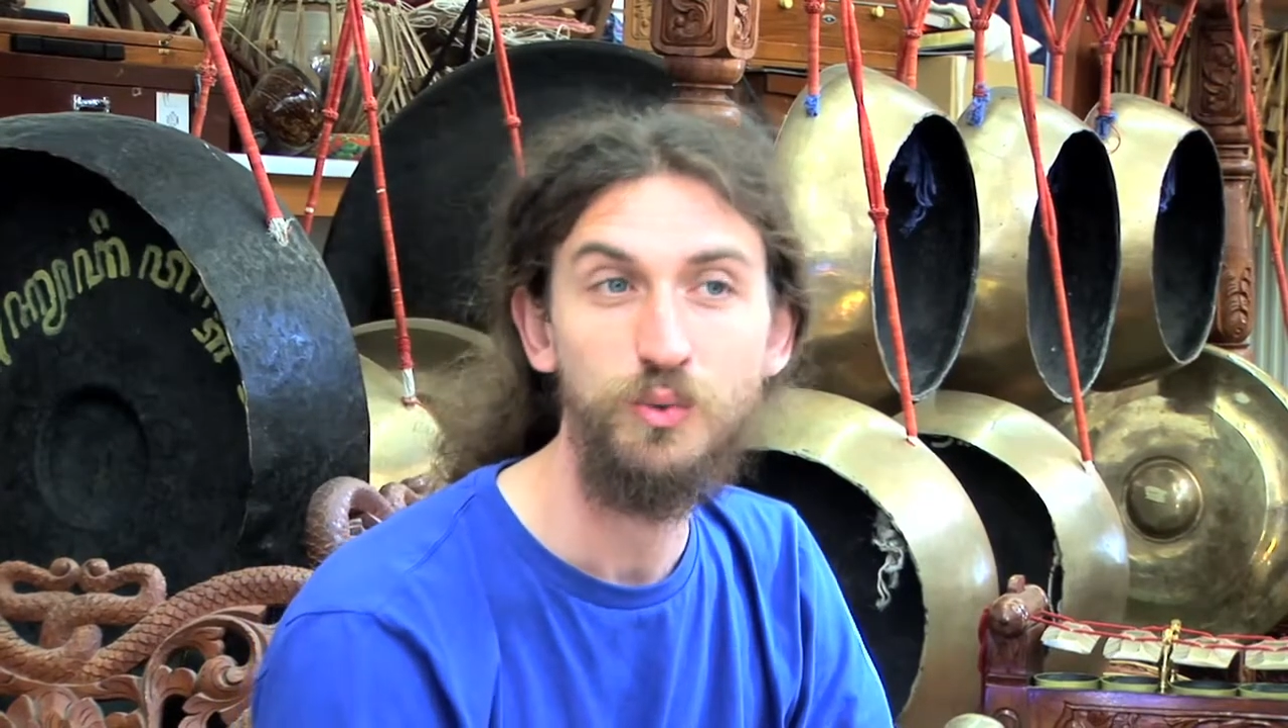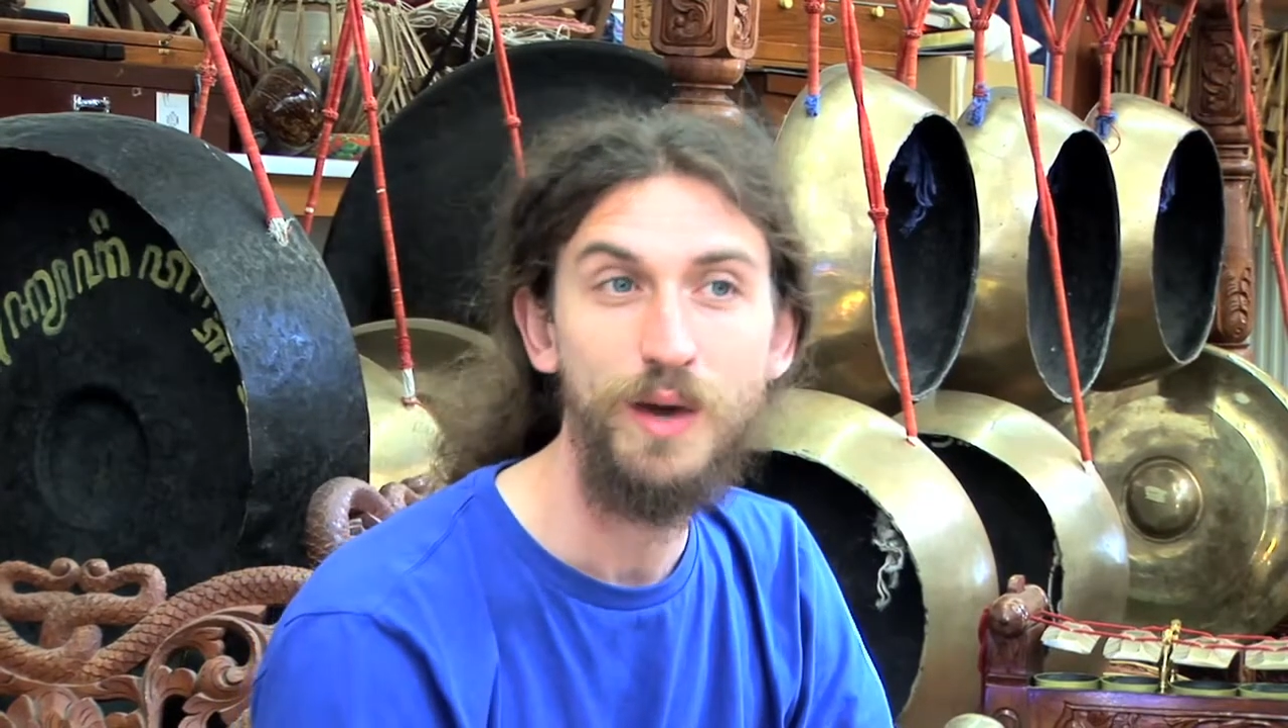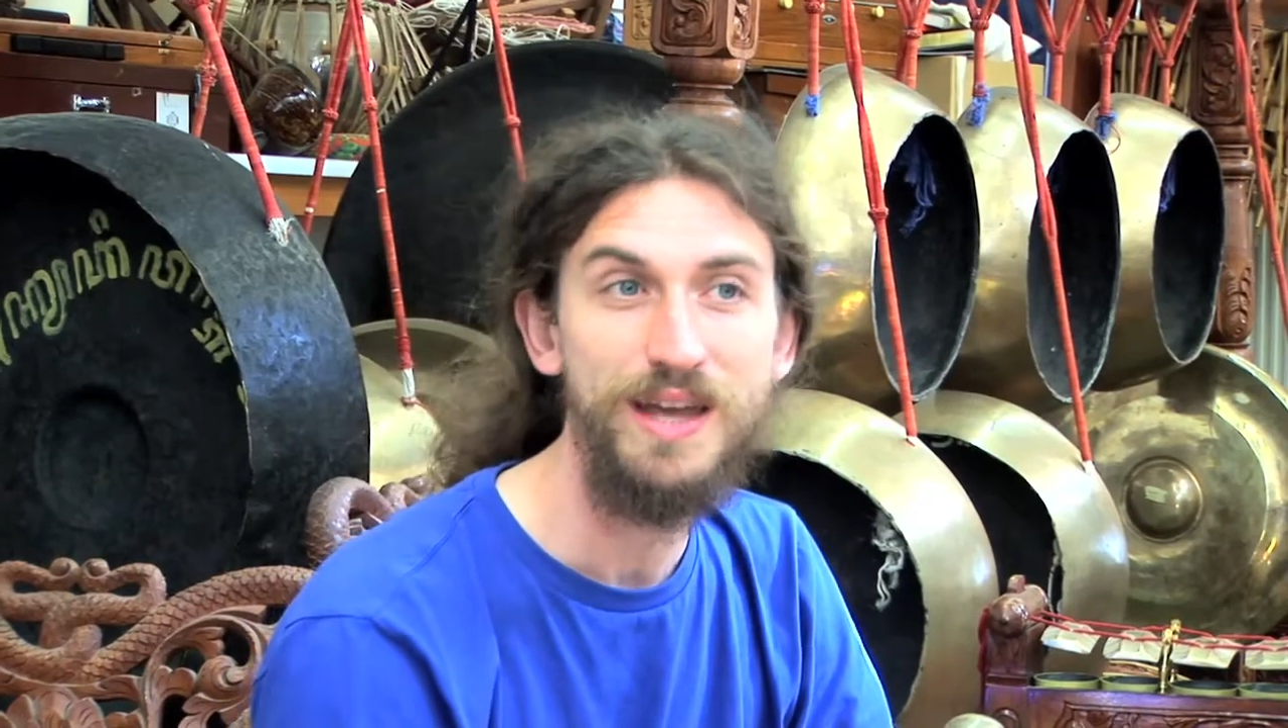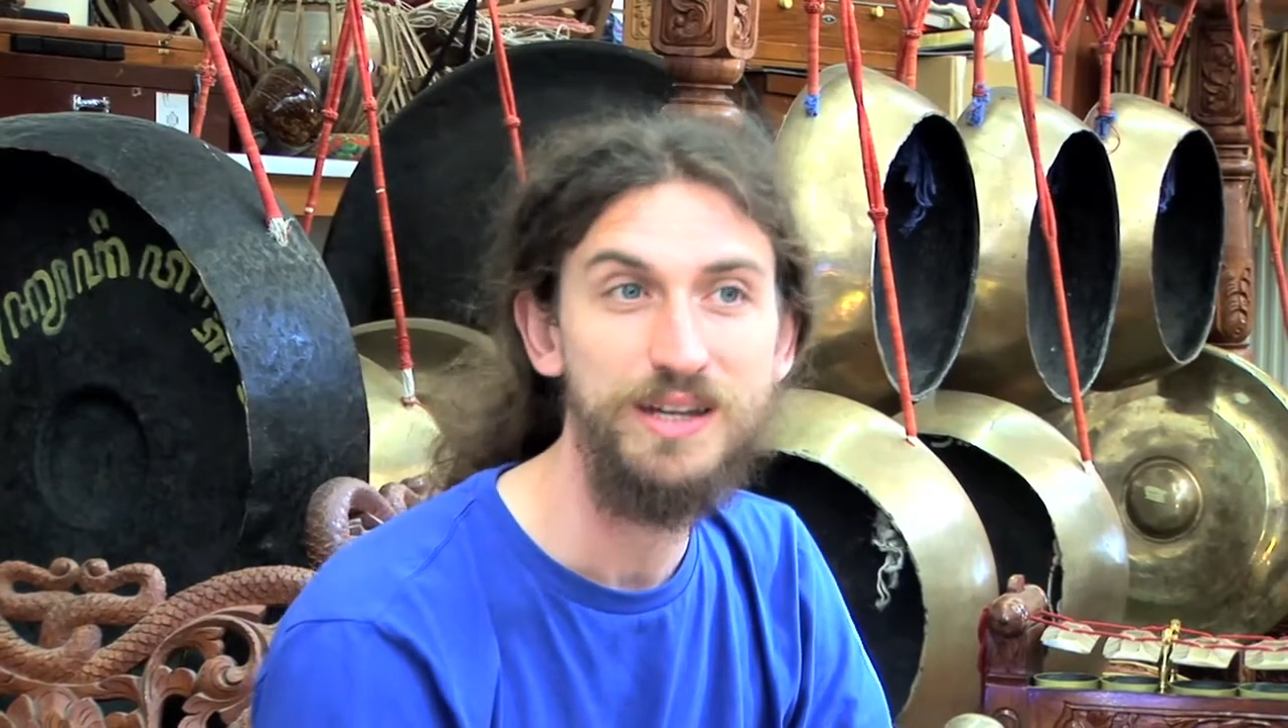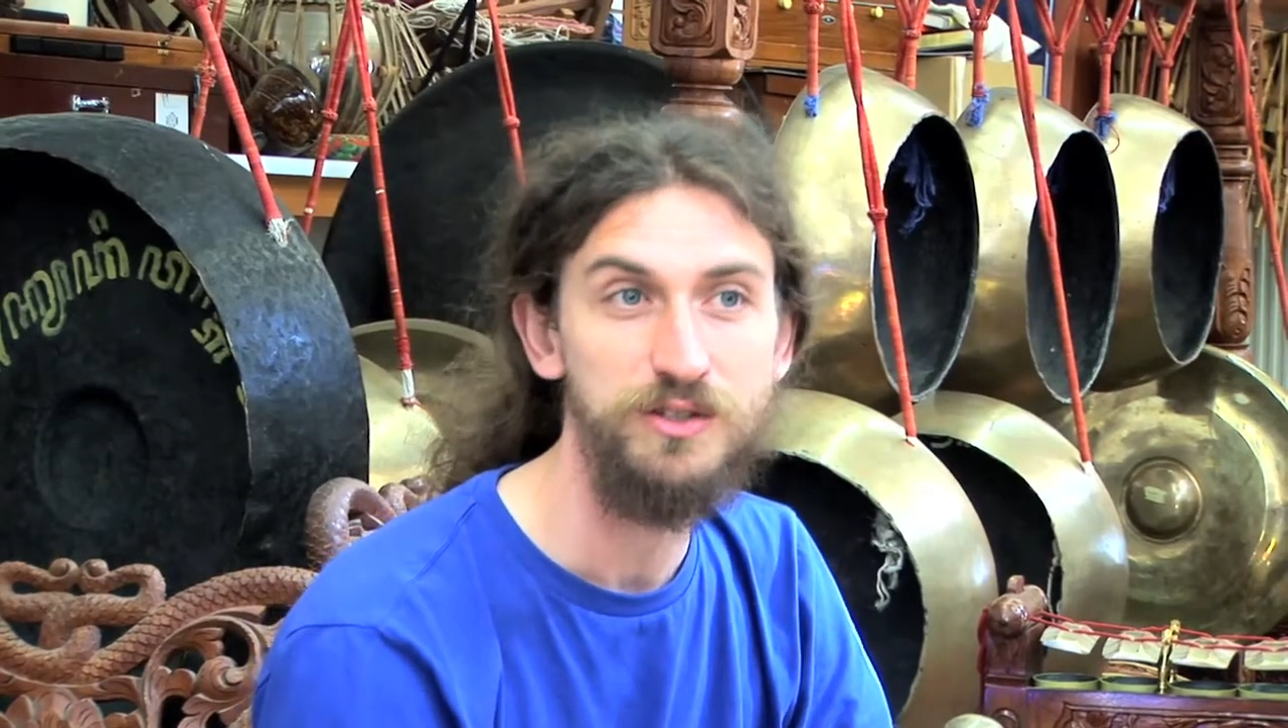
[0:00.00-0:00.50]

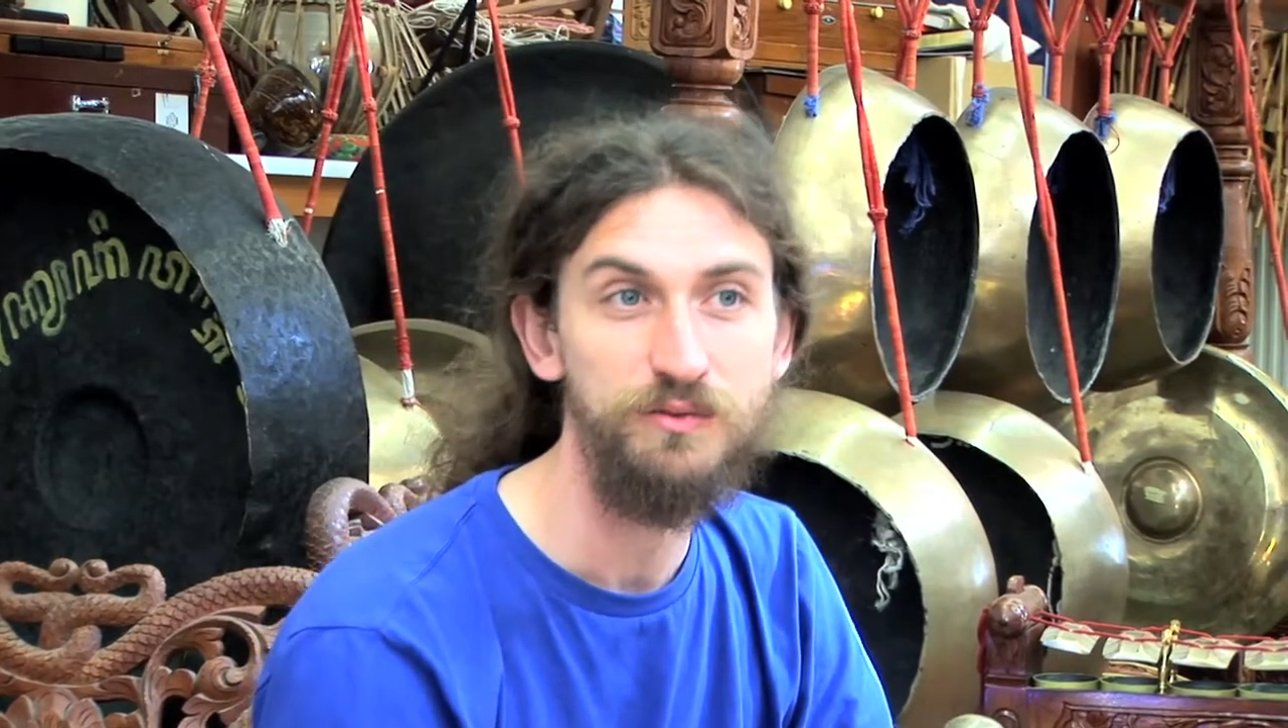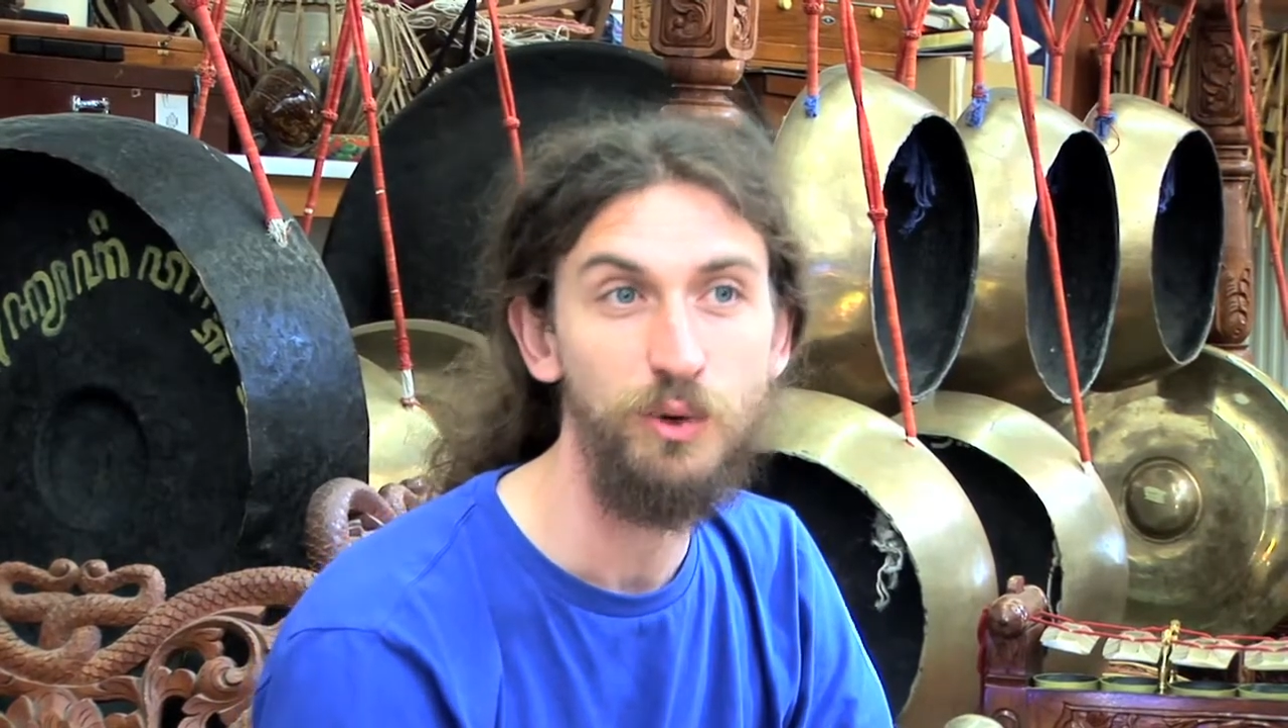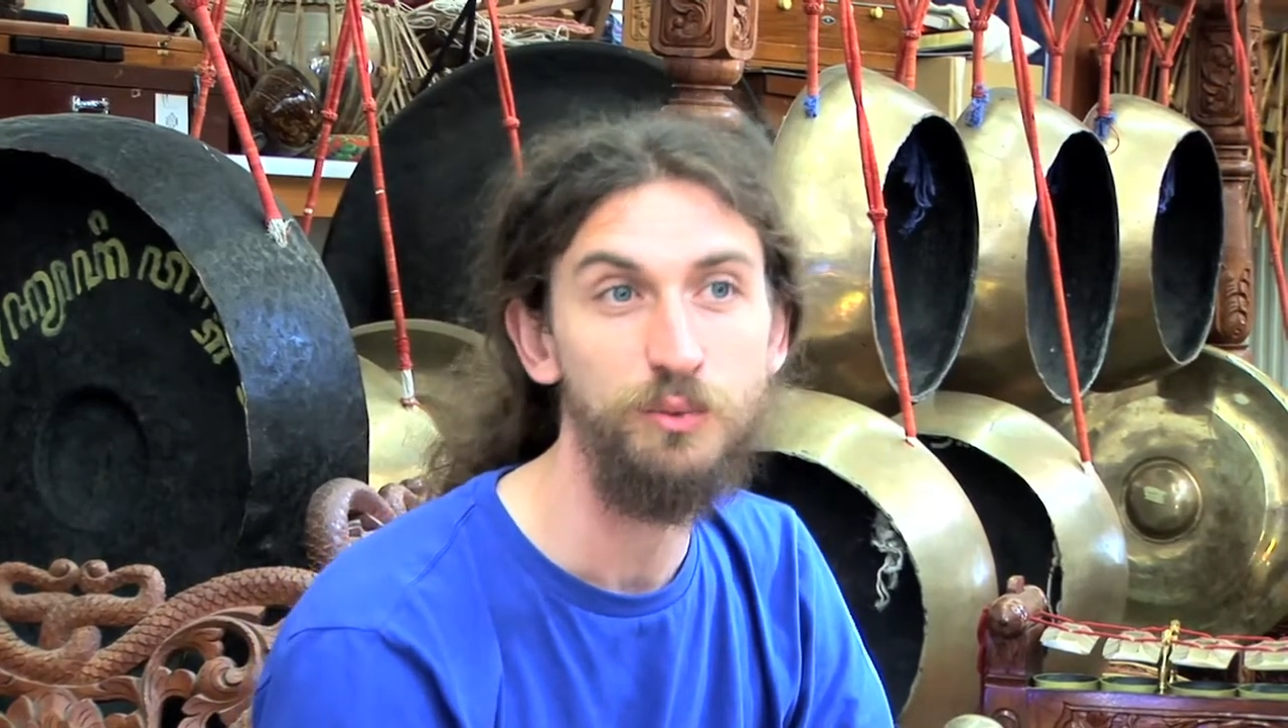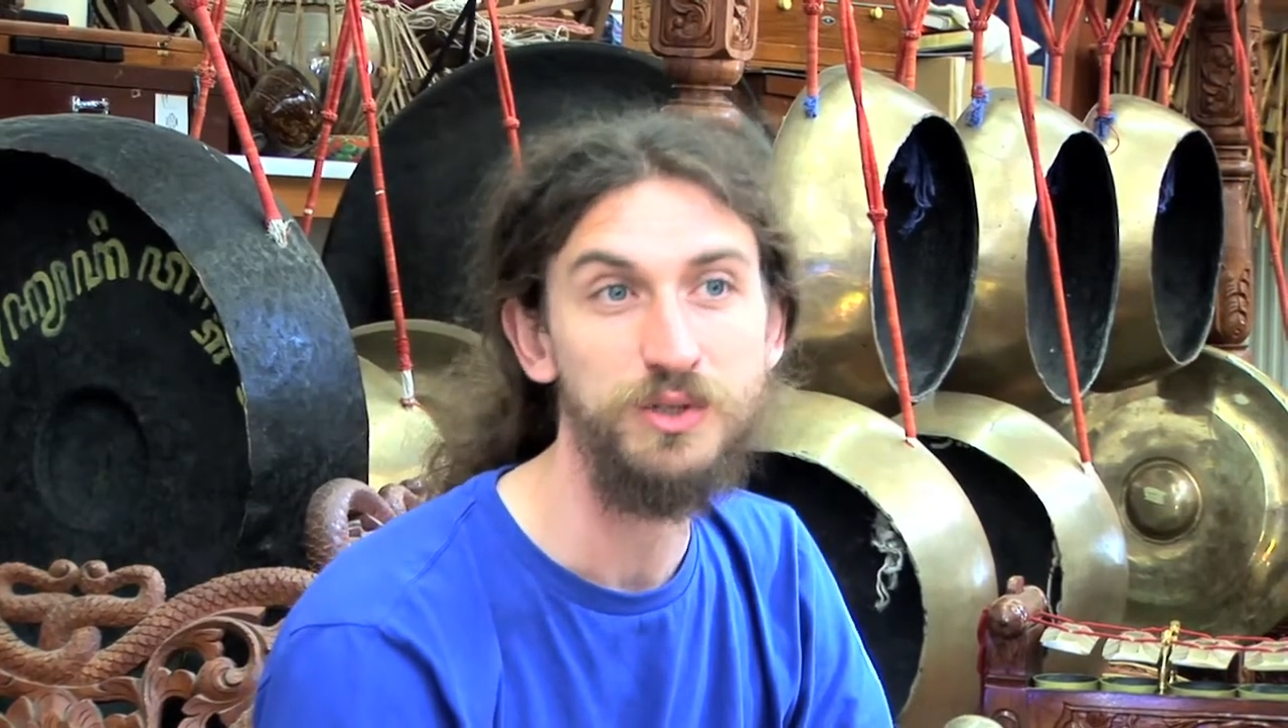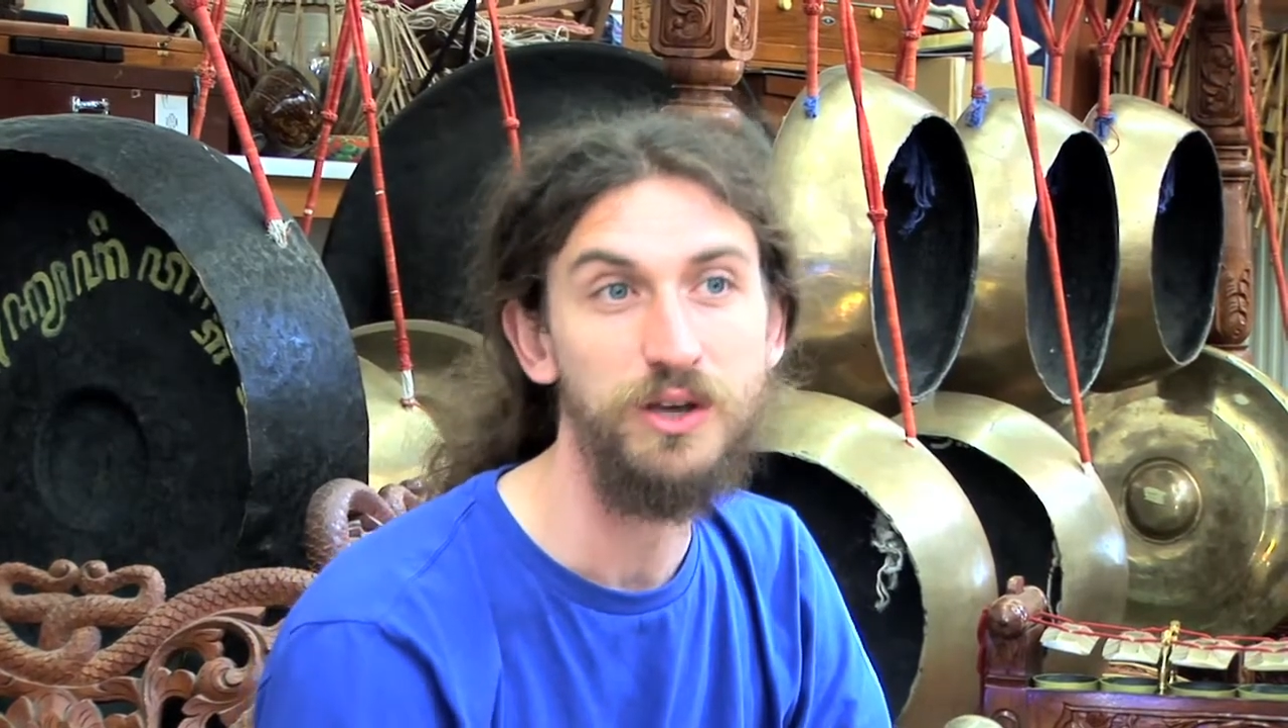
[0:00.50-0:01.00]
awareness of what was